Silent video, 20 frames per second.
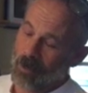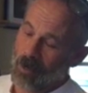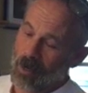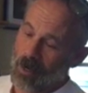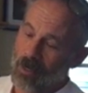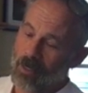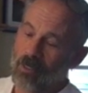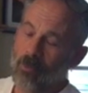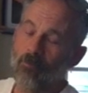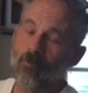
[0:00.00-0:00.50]

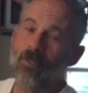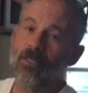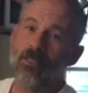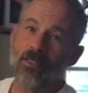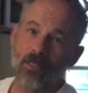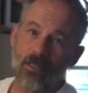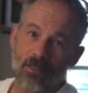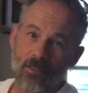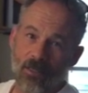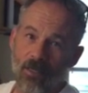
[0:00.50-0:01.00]

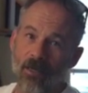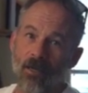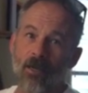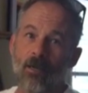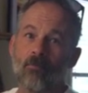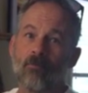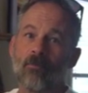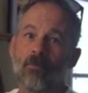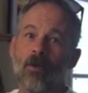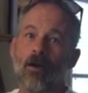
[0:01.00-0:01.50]
occupancy
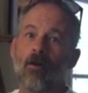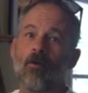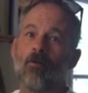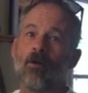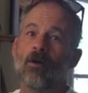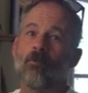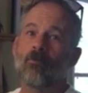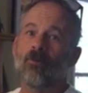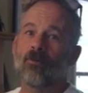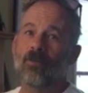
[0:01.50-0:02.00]
time. Oh,
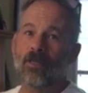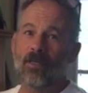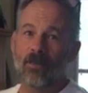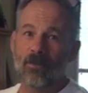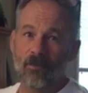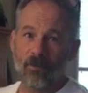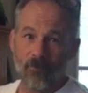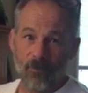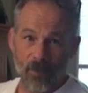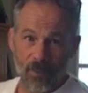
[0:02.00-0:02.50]
I'm only going
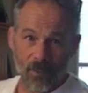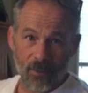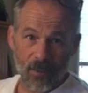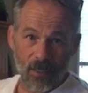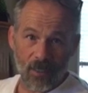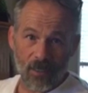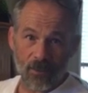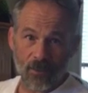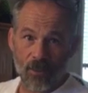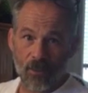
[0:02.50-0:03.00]
to live in this
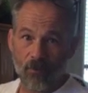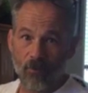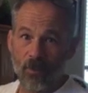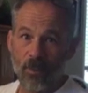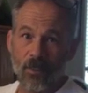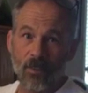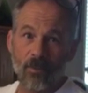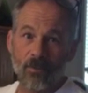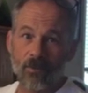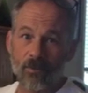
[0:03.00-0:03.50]
house
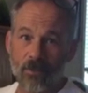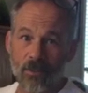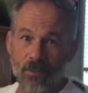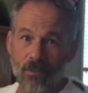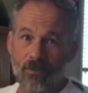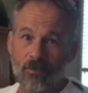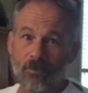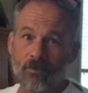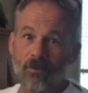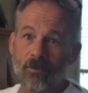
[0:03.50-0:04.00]
3
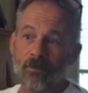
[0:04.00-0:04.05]
years,